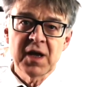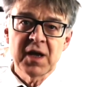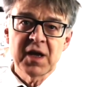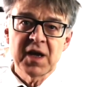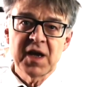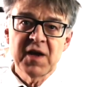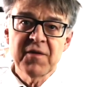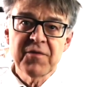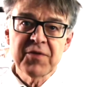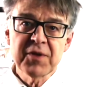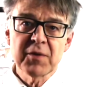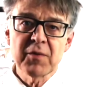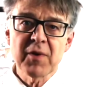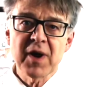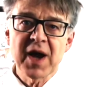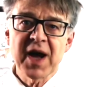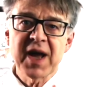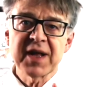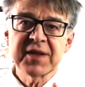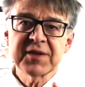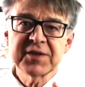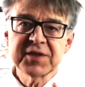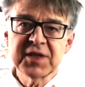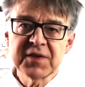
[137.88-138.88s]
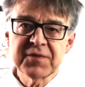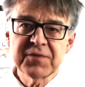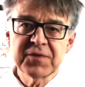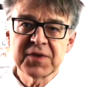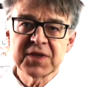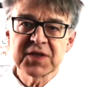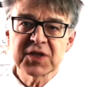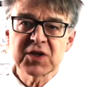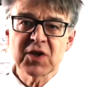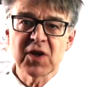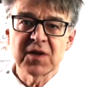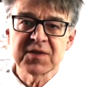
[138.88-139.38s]
If there are
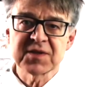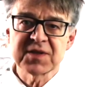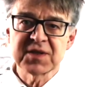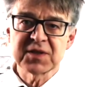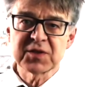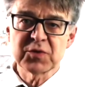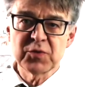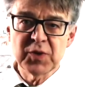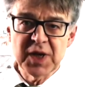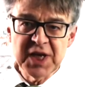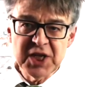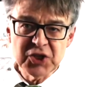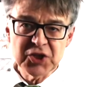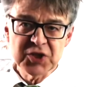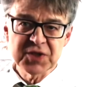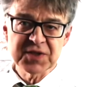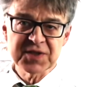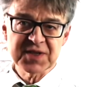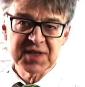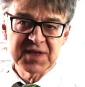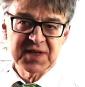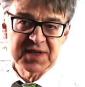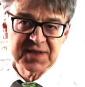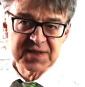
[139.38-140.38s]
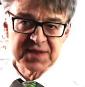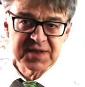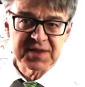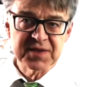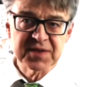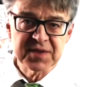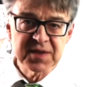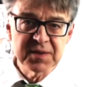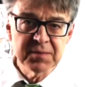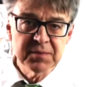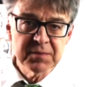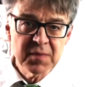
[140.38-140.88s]
different concentrations in a
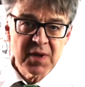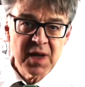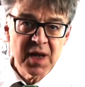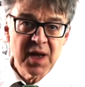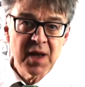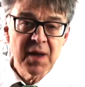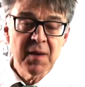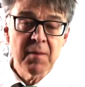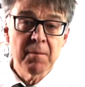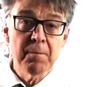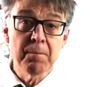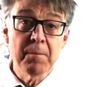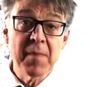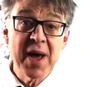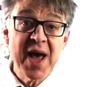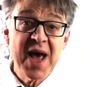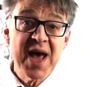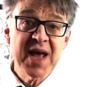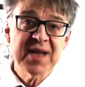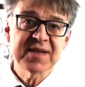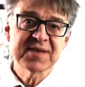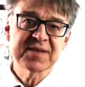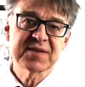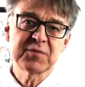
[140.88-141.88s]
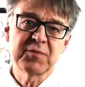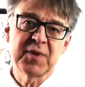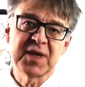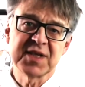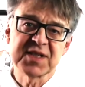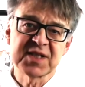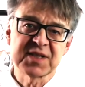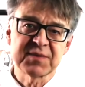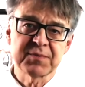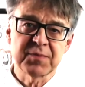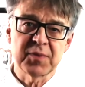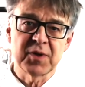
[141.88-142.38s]
system, mass
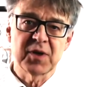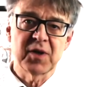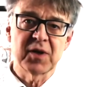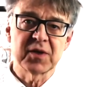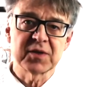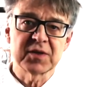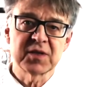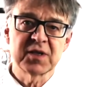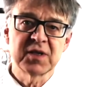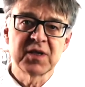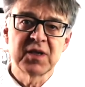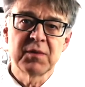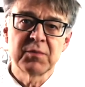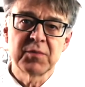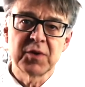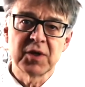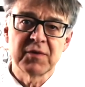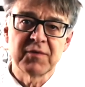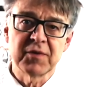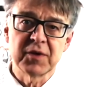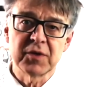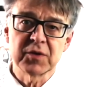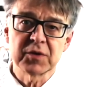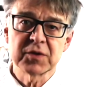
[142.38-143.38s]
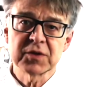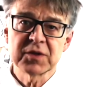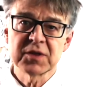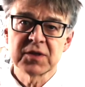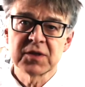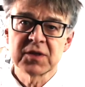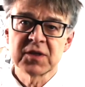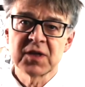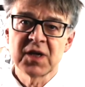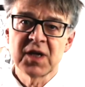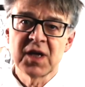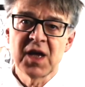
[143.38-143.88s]
transport provoked.
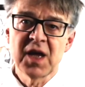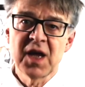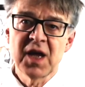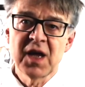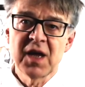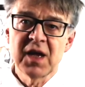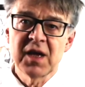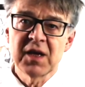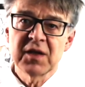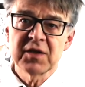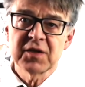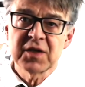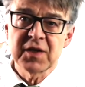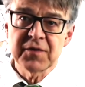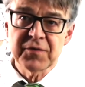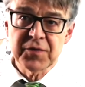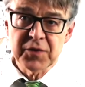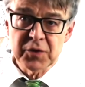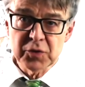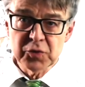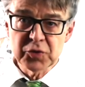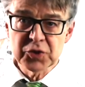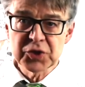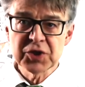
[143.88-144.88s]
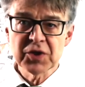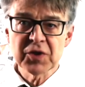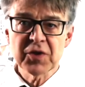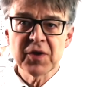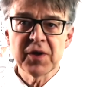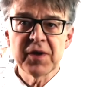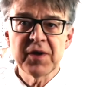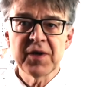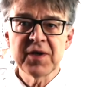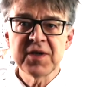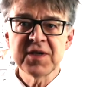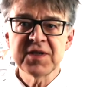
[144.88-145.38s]
Diffusion
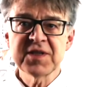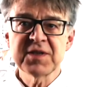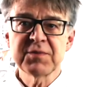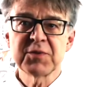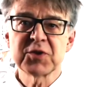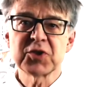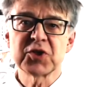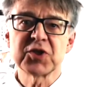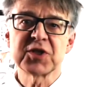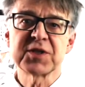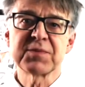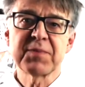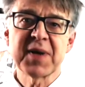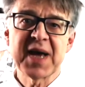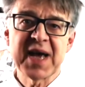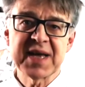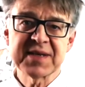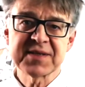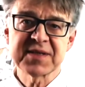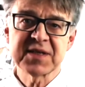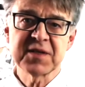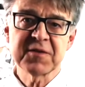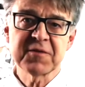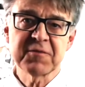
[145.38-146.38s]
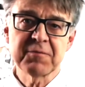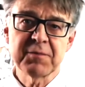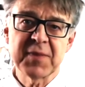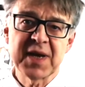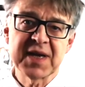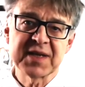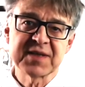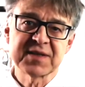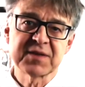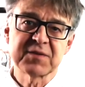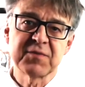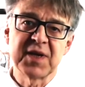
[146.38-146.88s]
occurs, which is passive
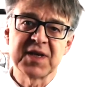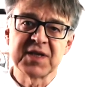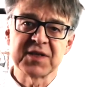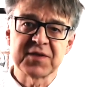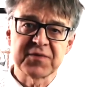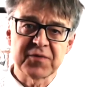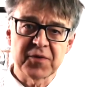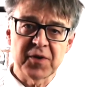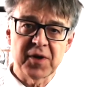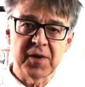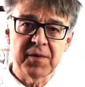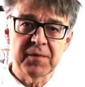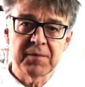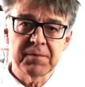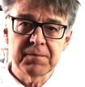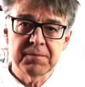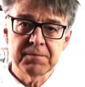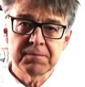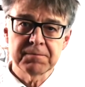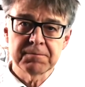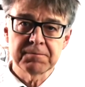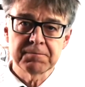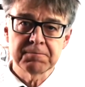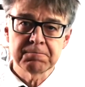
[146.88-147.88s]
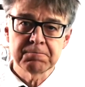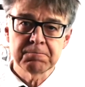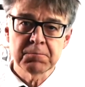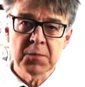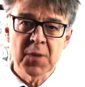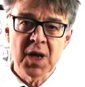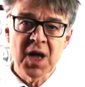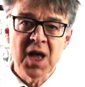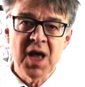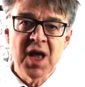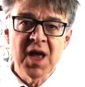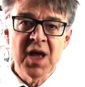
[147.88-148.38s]
mass transfer.
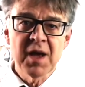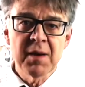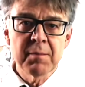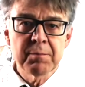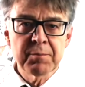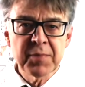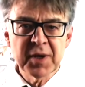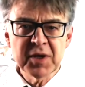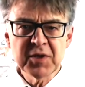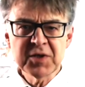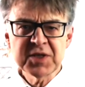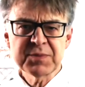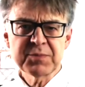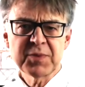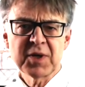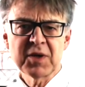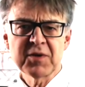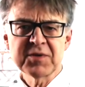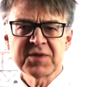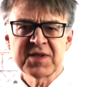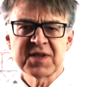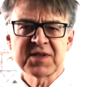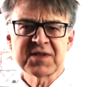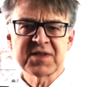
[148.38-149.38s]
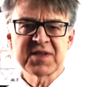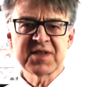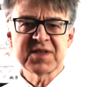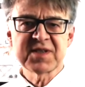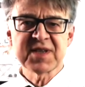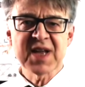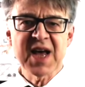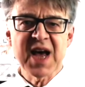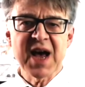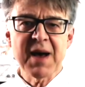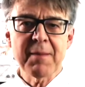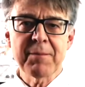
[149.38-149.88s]
Both
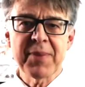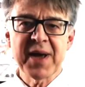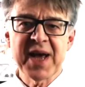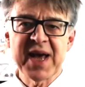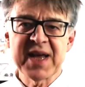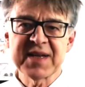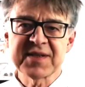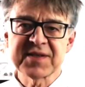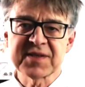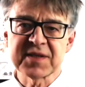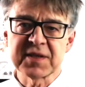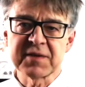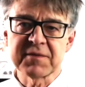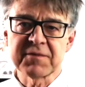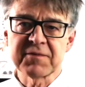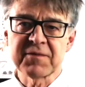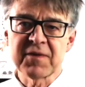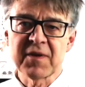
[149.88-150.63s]
processes are passive.